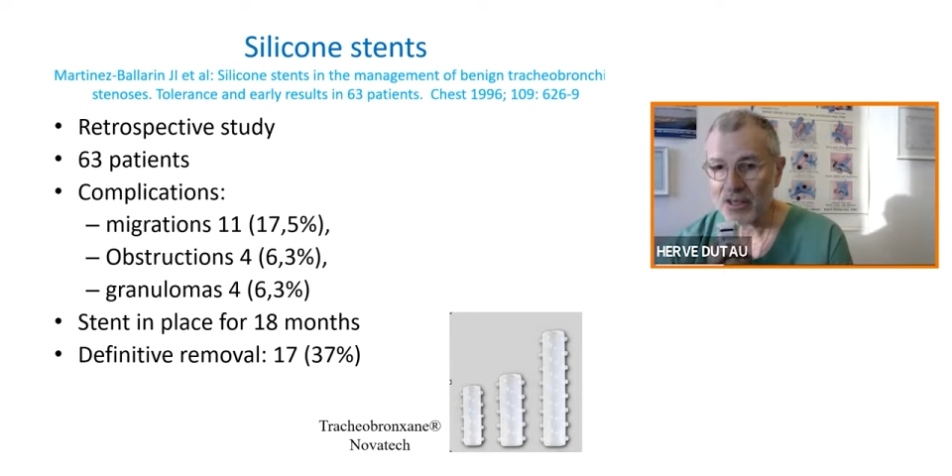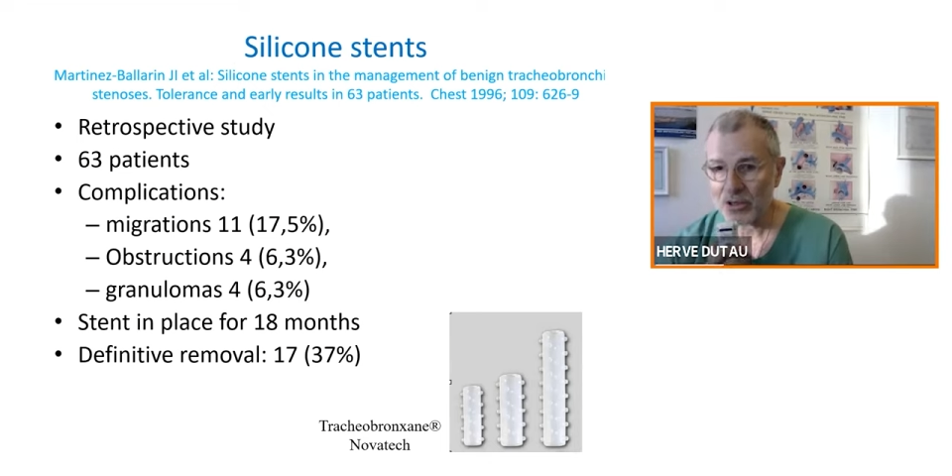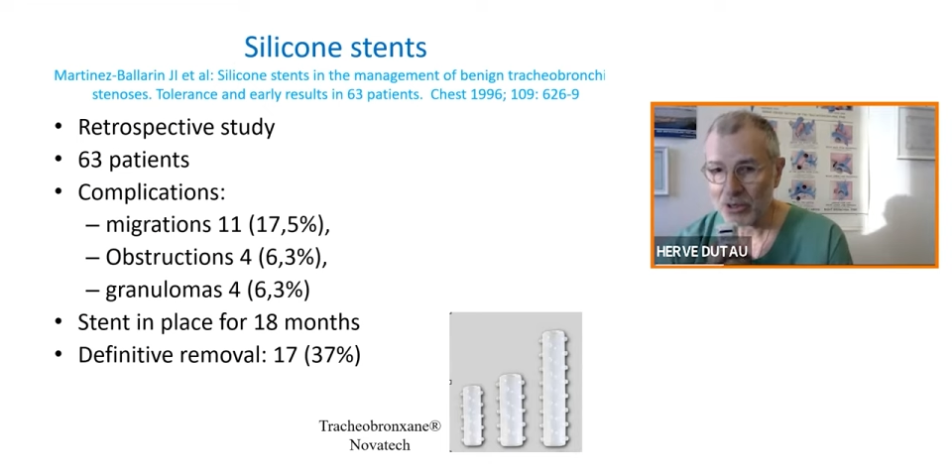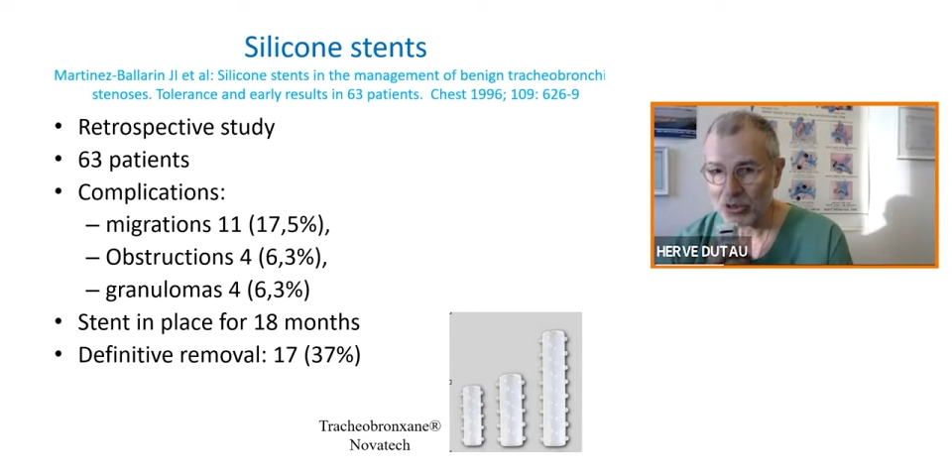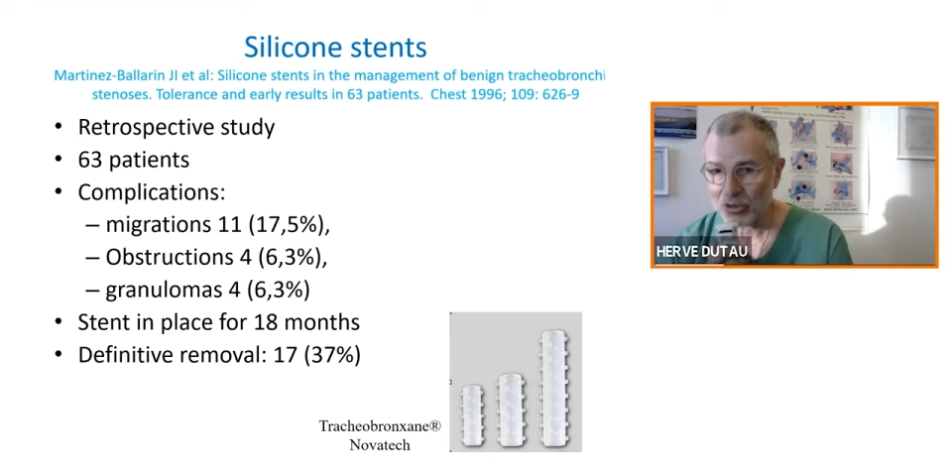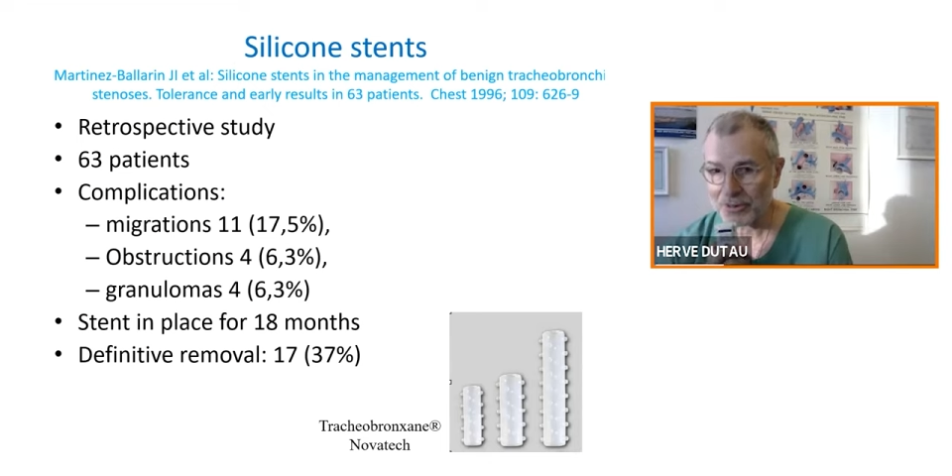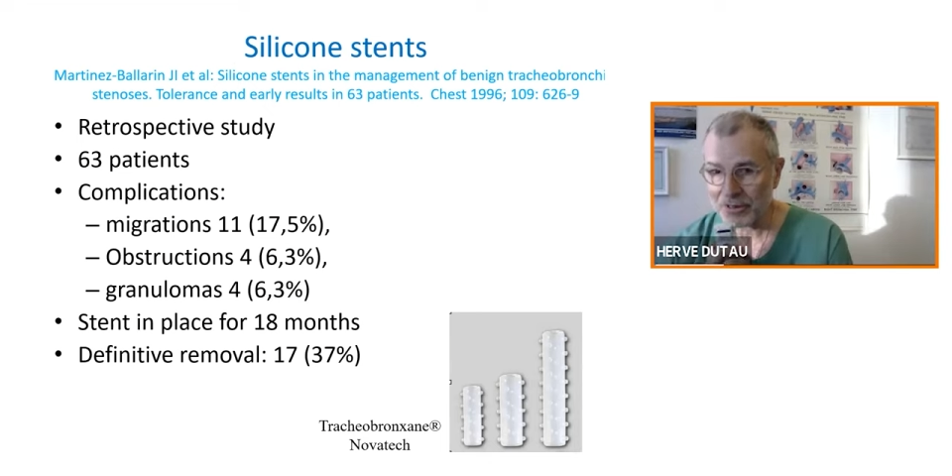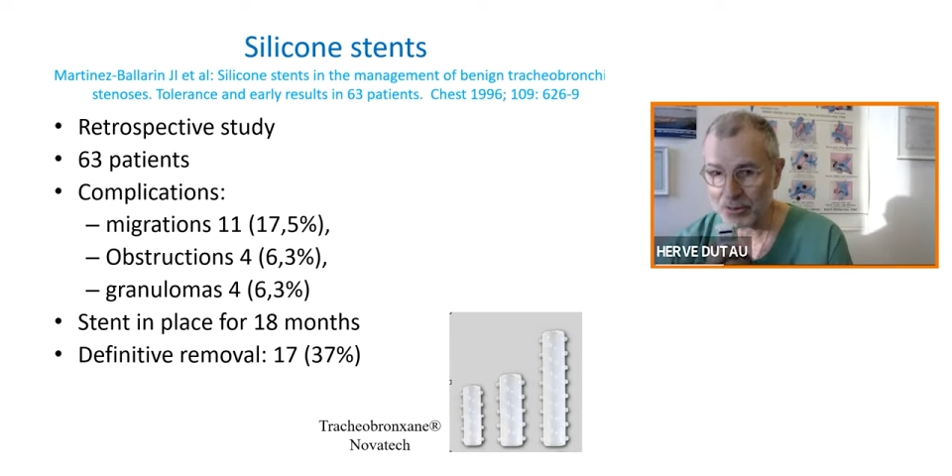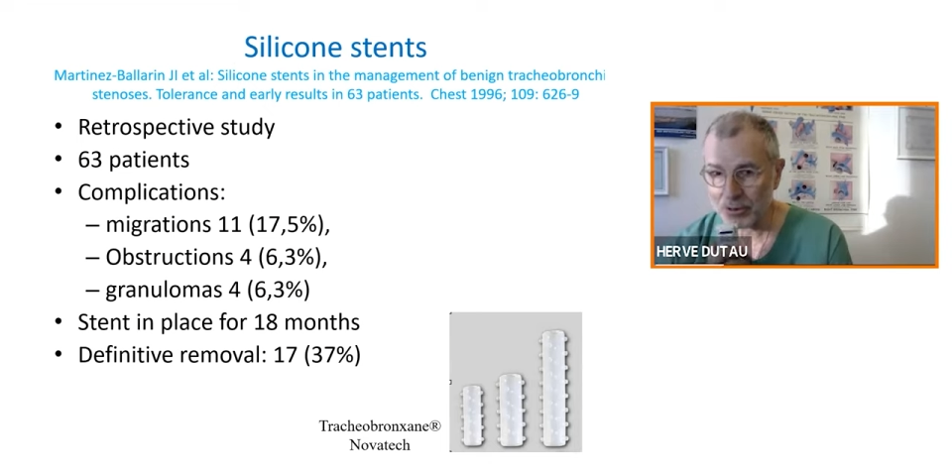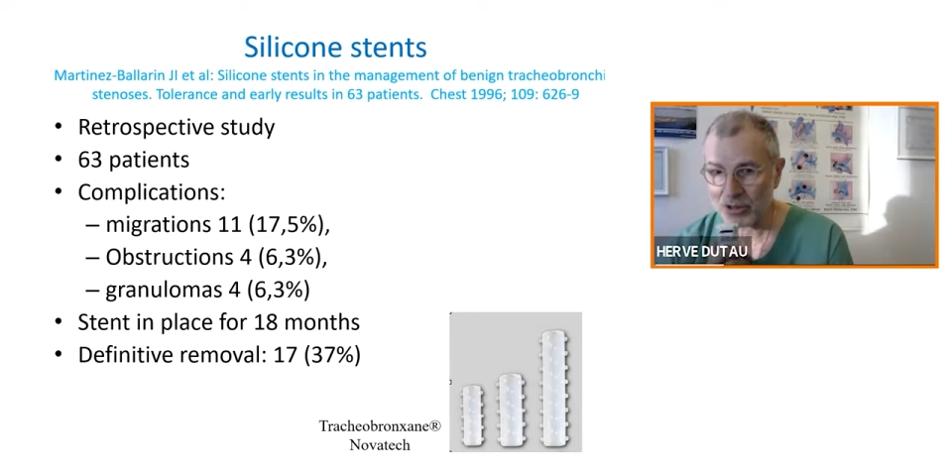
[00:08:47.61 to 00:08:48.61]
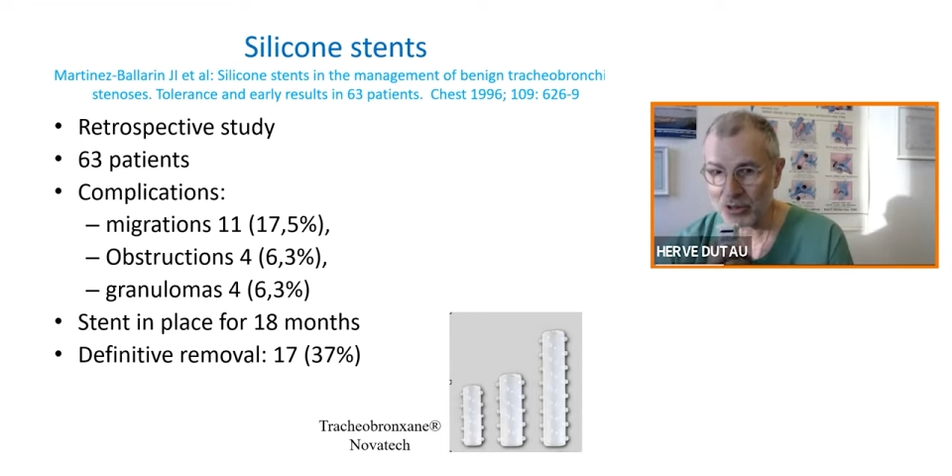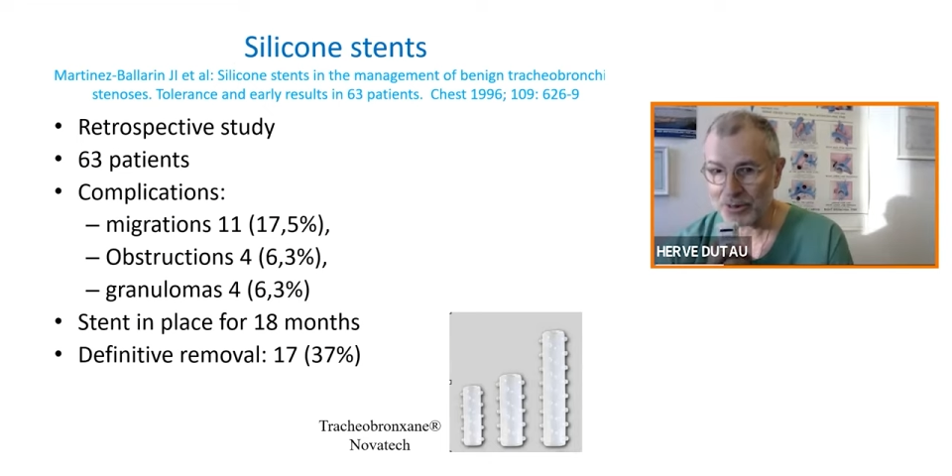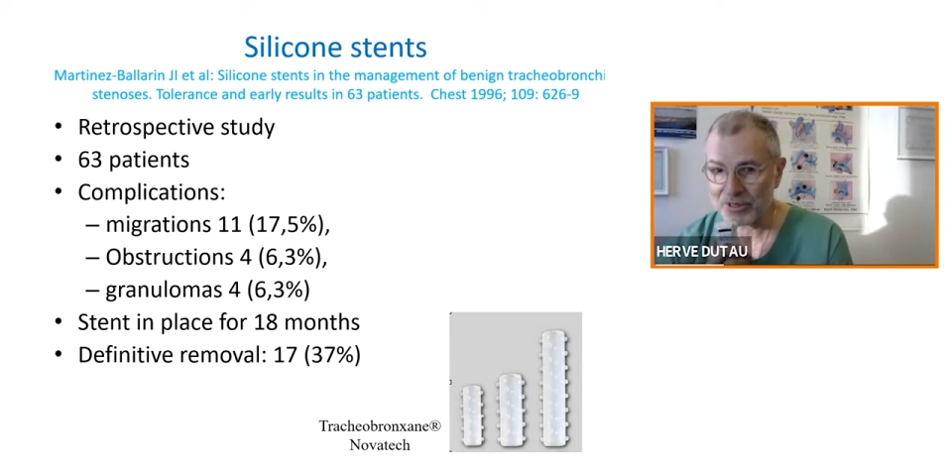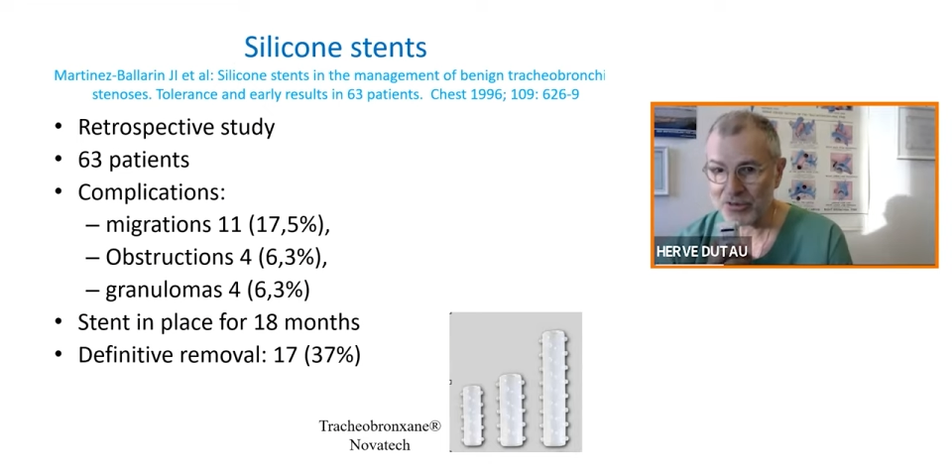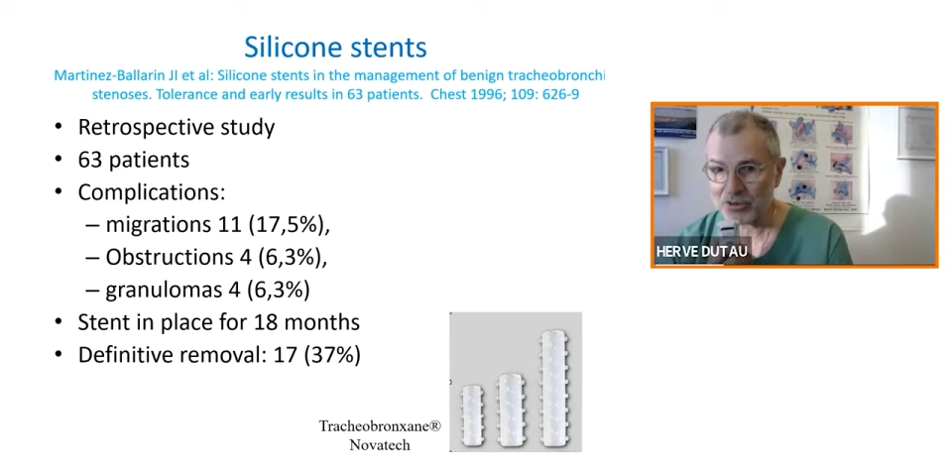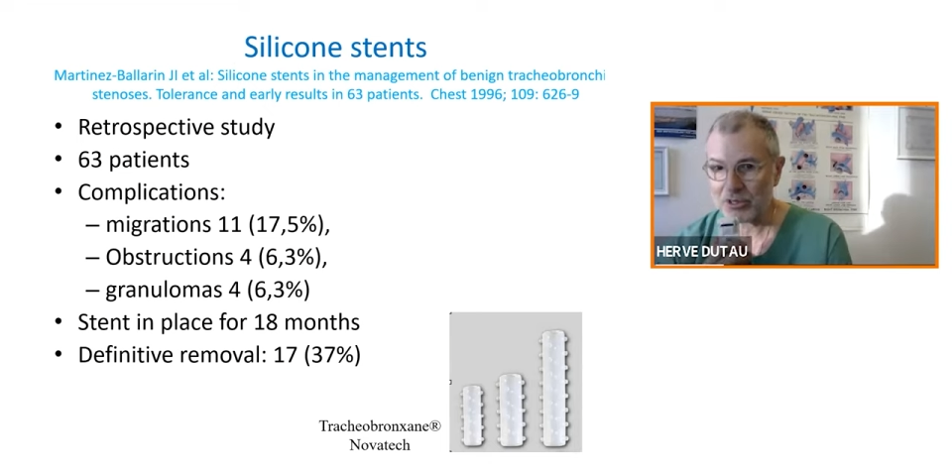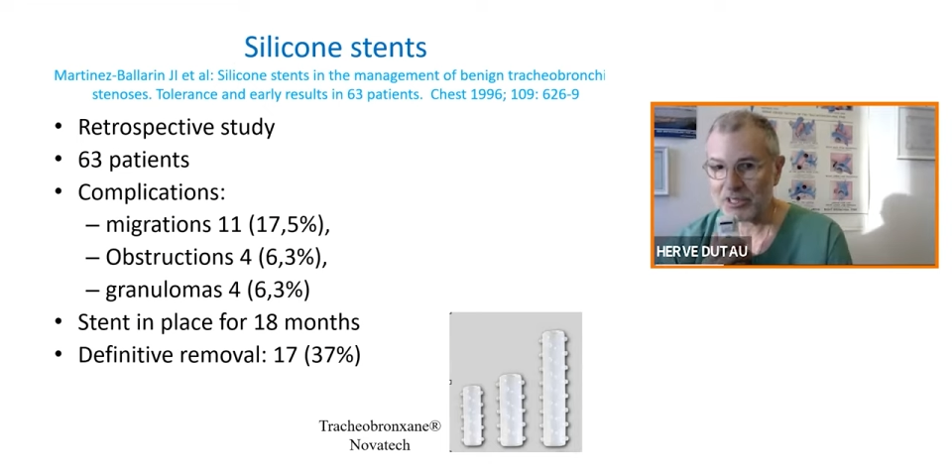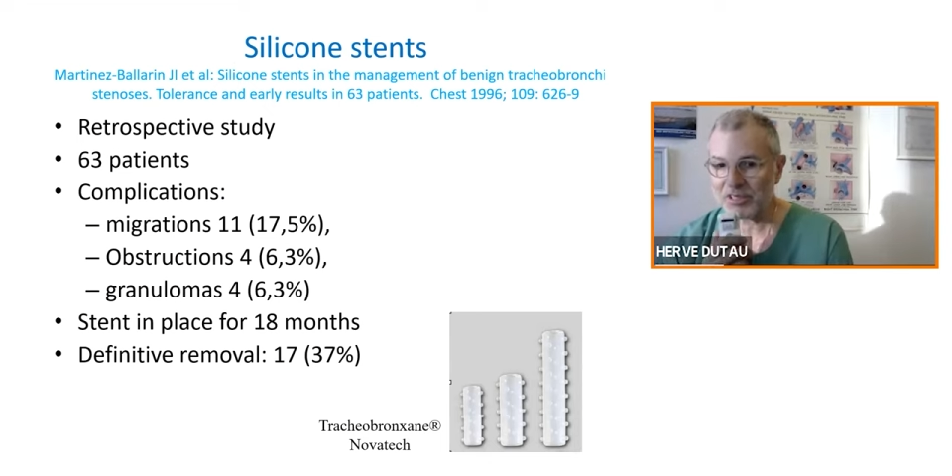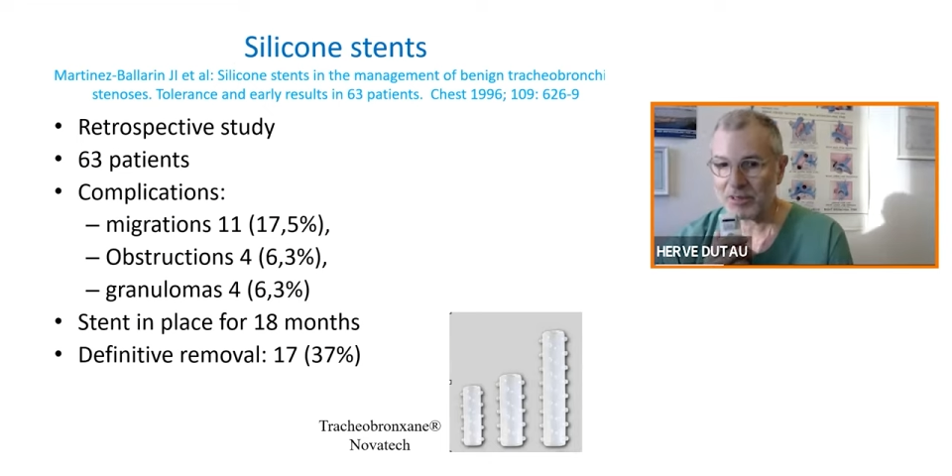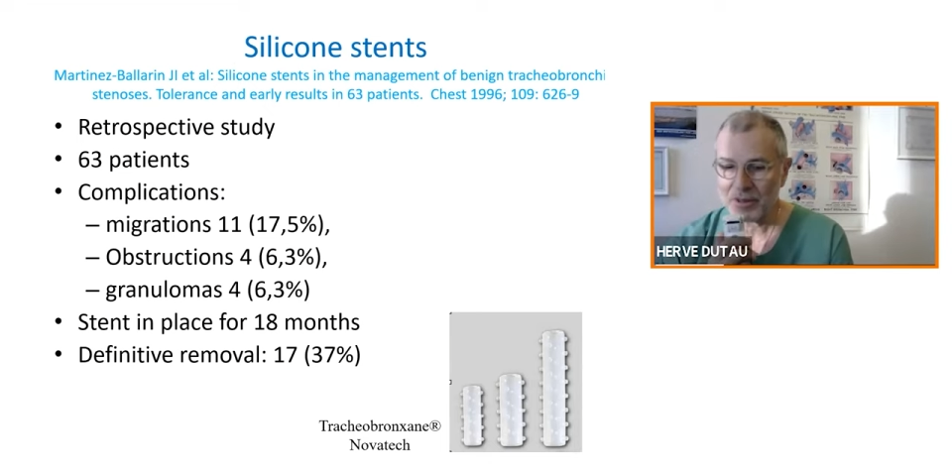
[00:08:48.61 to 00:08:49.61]
a retrospective
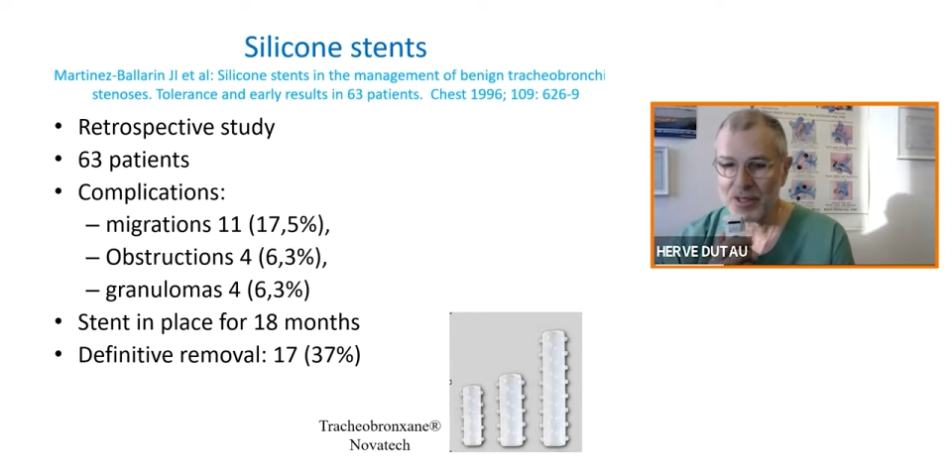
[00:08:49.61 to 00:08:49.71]
study